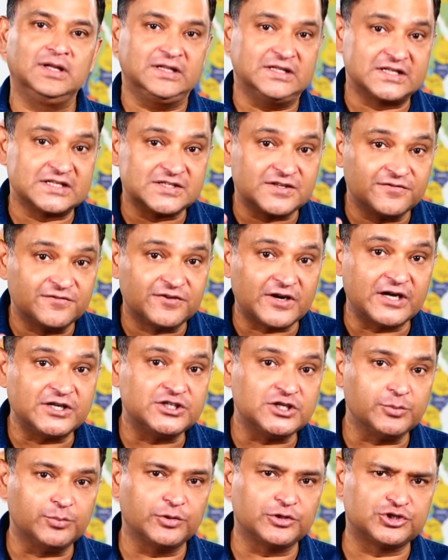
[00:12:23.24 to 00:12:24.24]
This
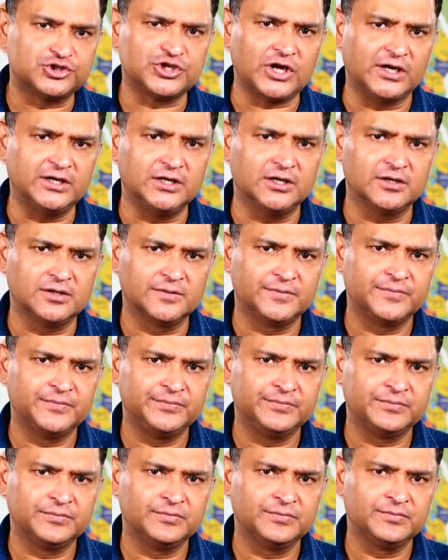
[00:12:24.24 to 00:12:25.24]
friendship with China,
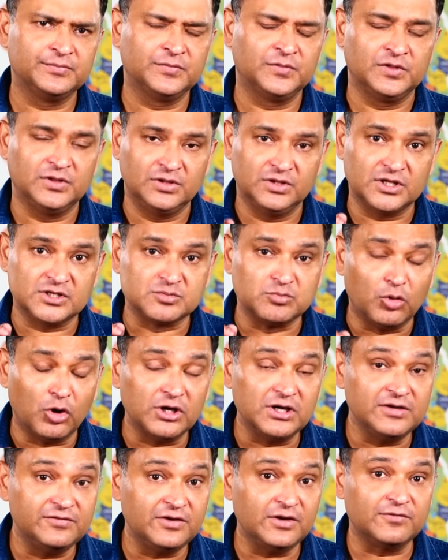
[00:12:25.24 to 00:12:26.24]
this
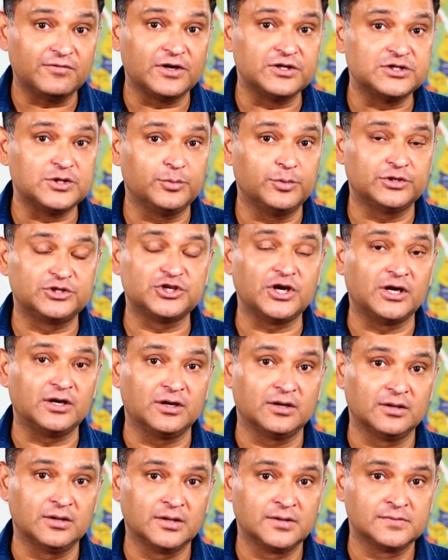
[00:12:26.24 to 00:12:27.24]
Maldivian friendship with
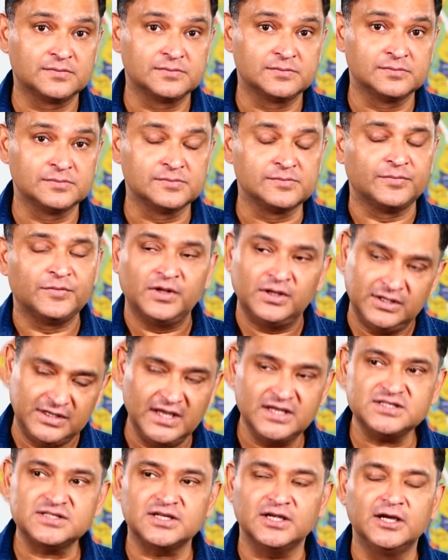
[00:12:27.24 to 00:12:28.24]
China,
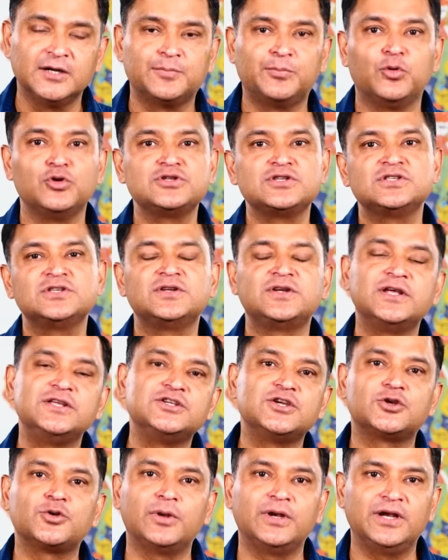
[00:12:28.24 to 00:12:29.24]
yes, it poses a
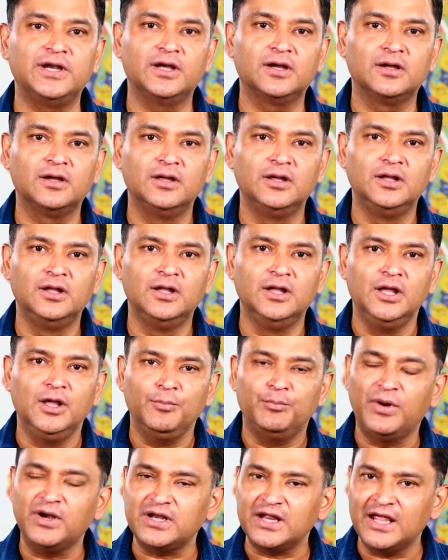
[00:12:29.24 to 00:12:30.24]
danger to India.
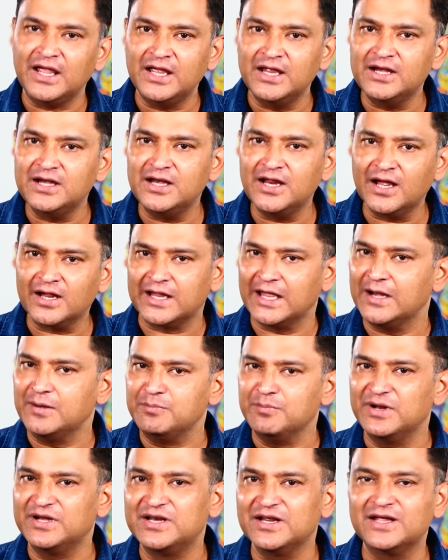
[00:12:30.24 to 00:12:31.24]
But India
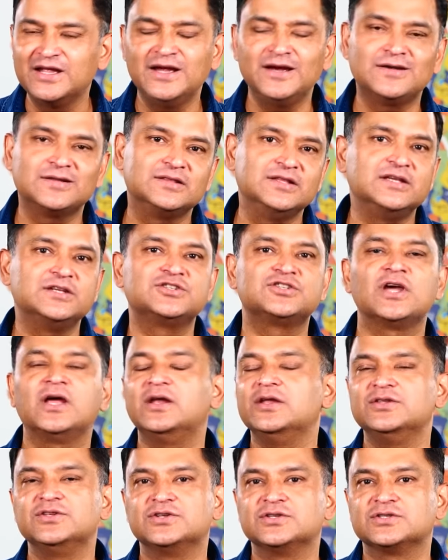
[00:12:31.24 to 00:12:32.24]
can mitigate these
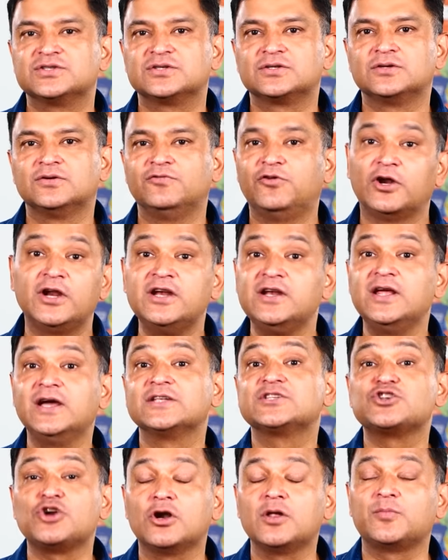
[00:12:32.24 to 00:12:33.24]
challenges. For
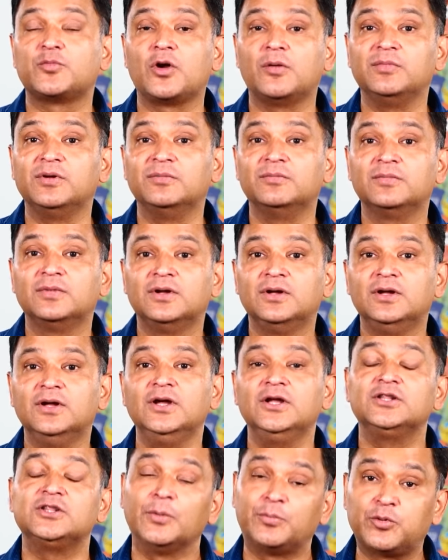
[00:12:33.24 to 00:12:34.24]
India, it's not a problem.
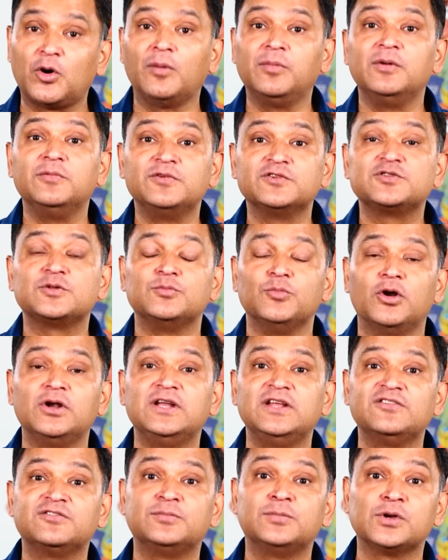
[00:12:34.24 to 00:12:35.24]
The problem is with
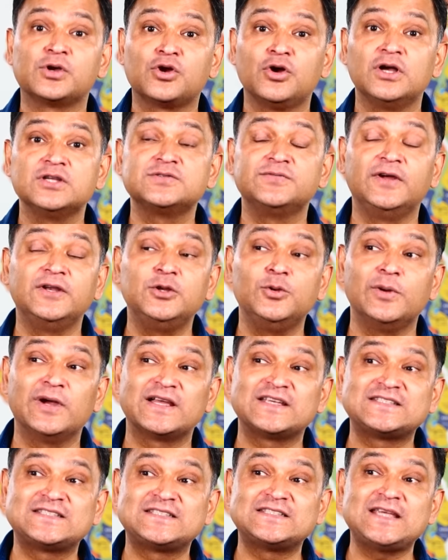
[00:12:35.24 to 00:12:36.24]
Maldives, because when you
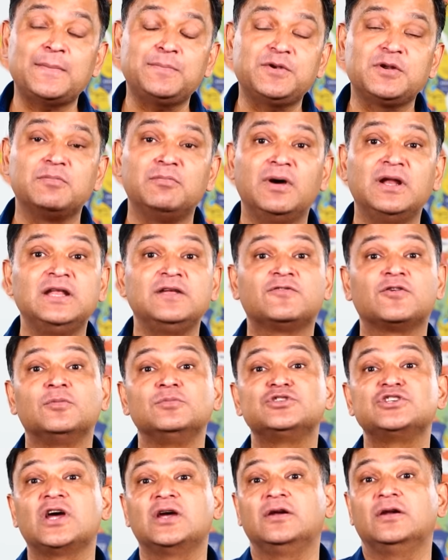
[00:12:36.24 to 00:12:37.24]
accept money
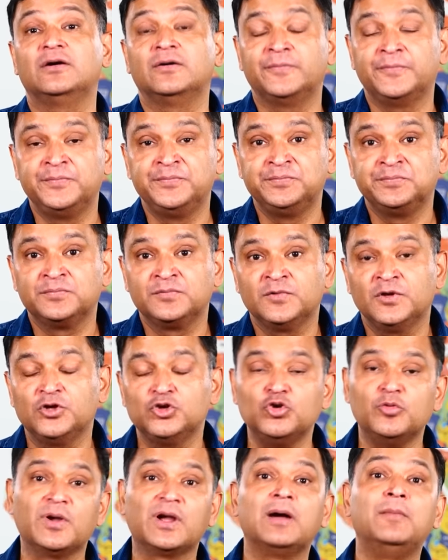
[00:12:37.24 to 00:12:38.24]
from China,
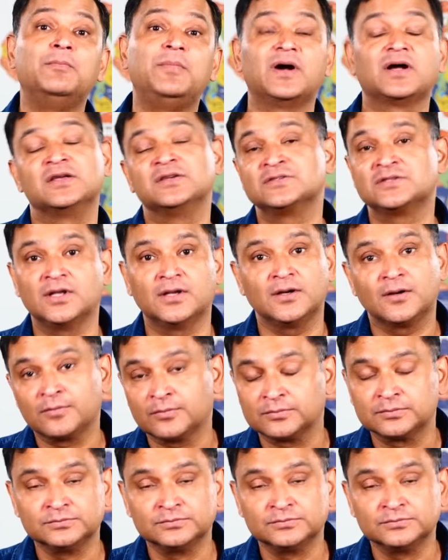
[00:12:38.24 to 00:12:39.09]
you become Pakistan.